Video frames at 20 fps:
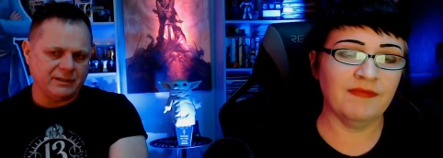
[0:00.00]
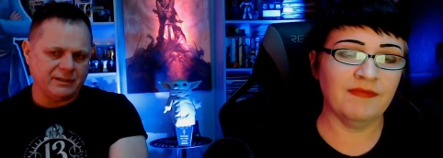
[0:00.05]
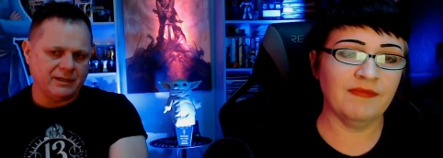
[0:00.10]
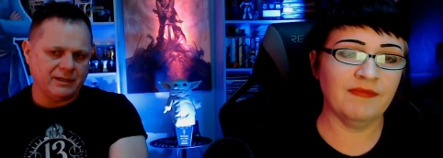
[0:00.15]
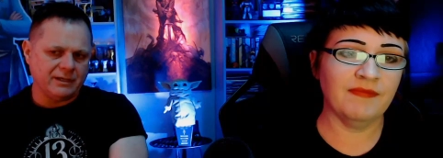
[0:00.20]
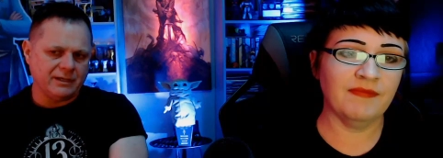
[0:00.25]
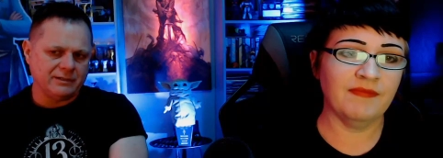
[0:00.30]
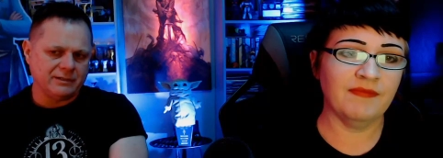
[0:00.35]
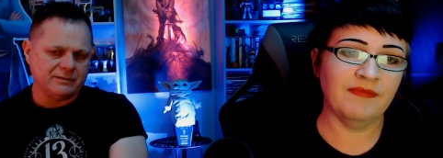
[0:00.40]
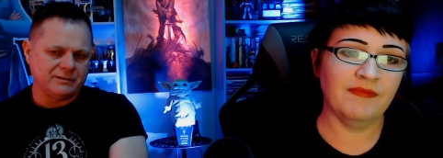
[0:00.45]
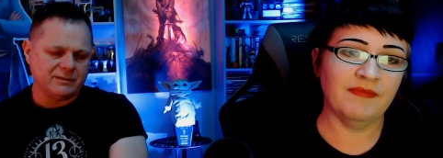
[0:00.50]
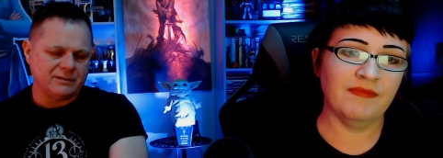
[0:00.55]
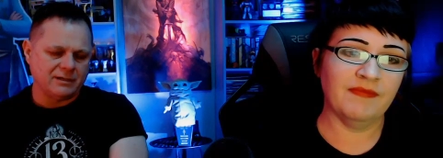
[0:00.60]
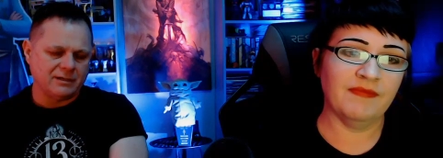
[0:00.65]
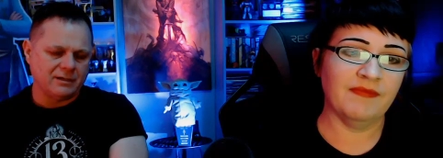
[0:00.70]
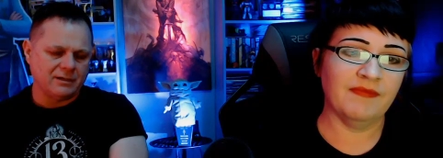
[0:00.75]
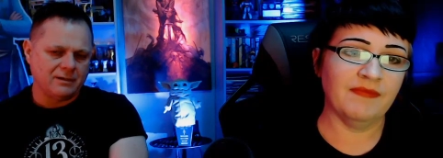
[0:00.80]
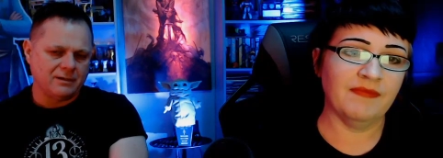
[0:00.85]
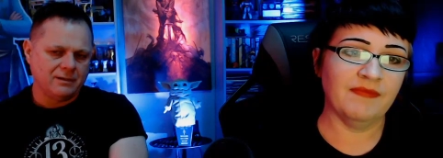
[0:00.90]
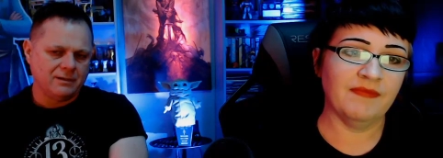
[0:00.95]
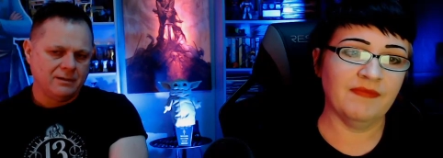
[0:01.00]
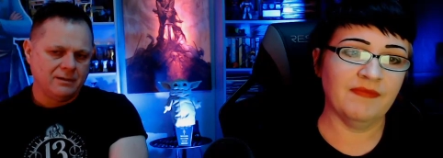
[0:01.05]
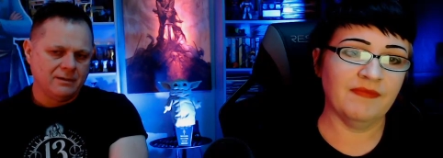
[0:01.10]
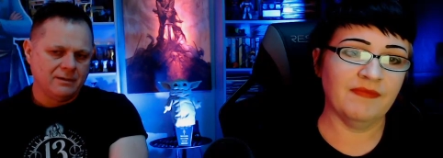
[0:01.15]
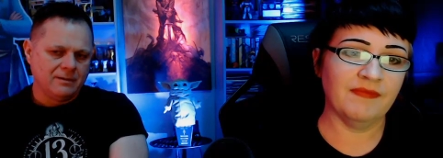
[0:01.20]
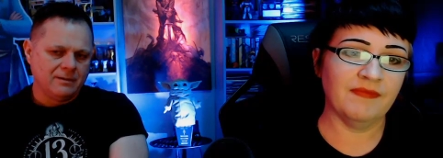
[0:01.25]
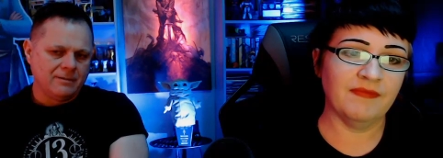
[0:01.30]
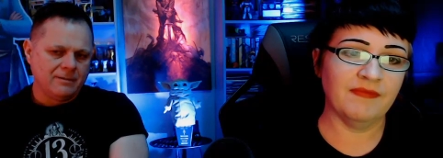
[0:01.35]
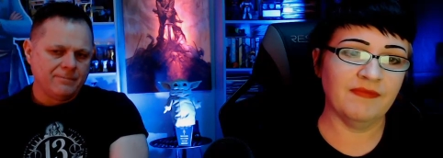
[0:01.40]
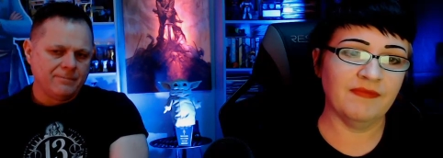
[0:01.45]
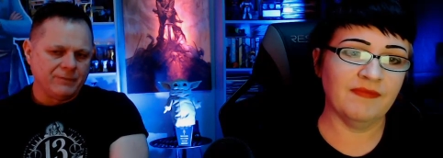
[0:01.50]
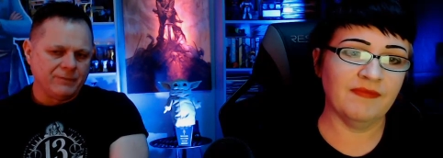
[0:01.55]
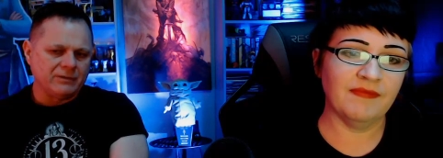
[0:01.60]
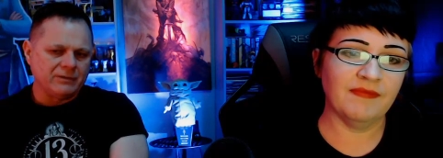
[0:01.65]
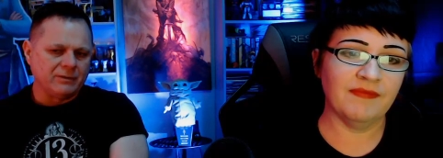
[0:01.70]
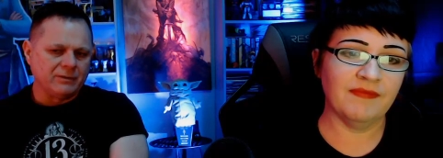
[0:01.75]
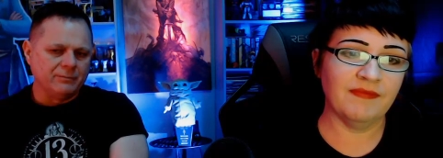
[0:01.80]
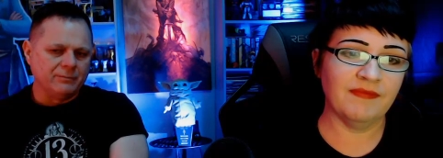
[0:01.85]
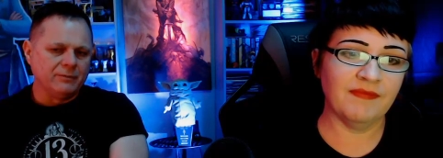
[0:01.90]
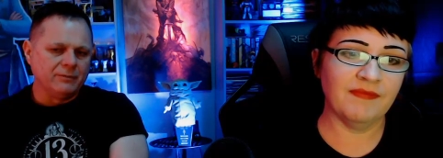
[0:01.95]
Speaker 1: and uh, the
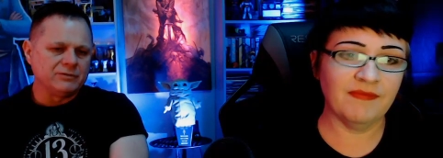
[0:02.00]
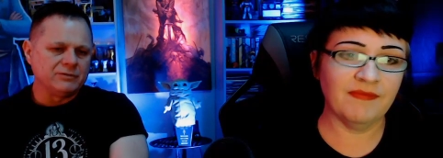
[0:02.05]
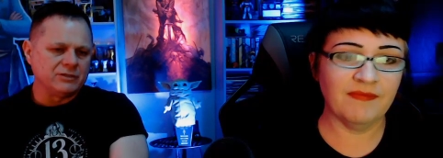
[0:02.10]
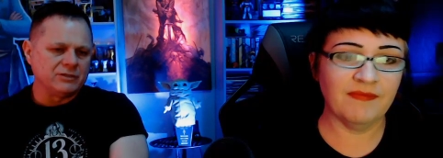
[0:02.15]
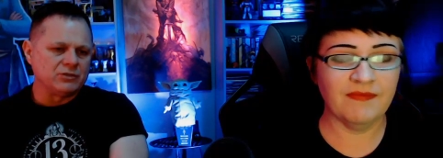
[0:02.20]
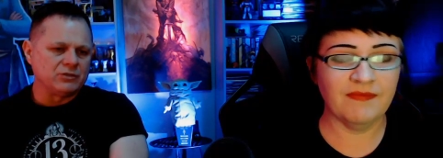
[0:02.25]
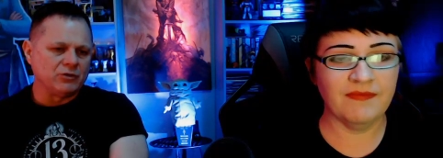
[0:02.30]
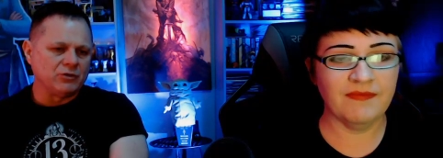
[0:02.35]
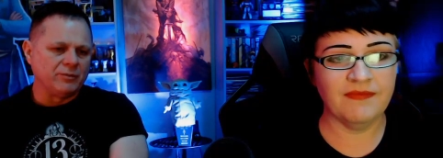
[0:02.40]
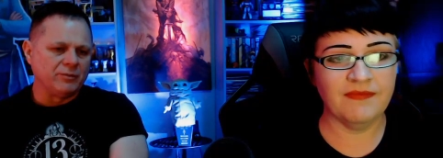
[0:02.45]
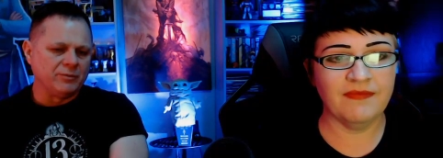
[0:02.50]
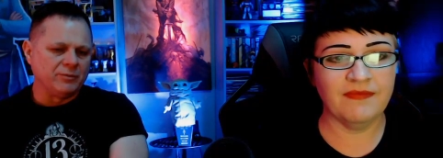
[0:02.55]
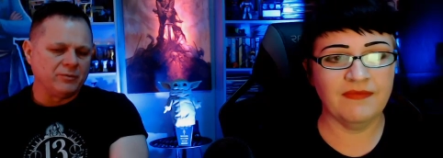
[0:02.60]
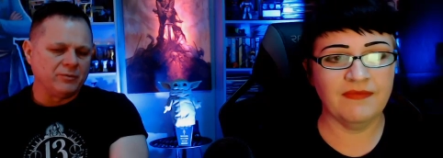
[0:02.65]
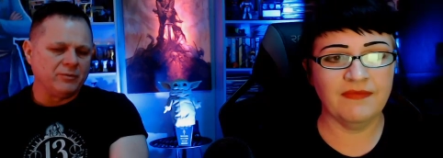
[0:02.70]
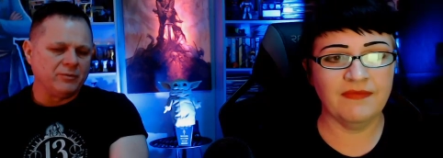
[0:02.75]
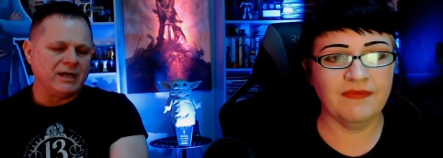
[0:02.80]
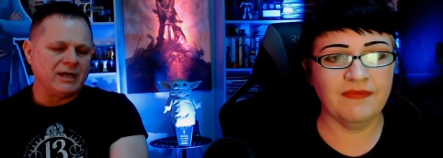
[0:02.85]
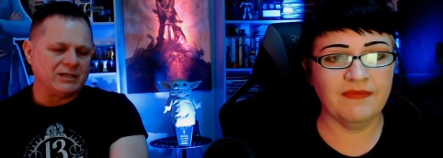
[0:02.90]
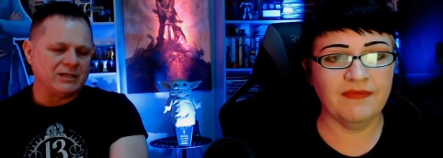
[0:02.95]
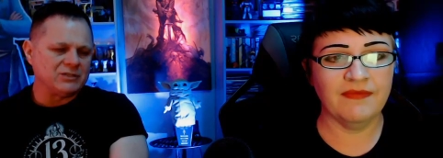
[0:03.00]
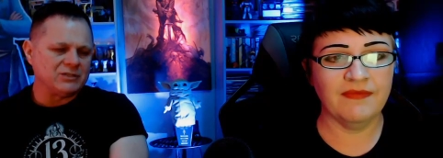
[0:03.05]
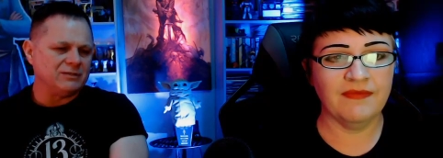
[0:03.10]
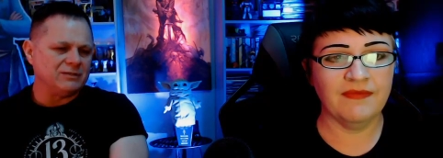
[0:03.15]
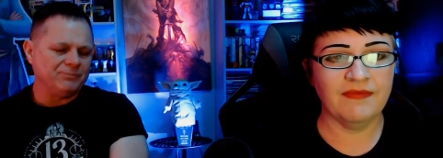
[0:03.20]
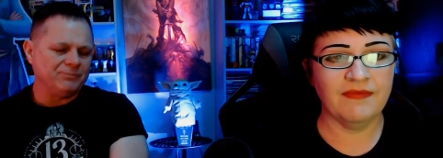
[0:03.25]
movie's enjoyable to watch.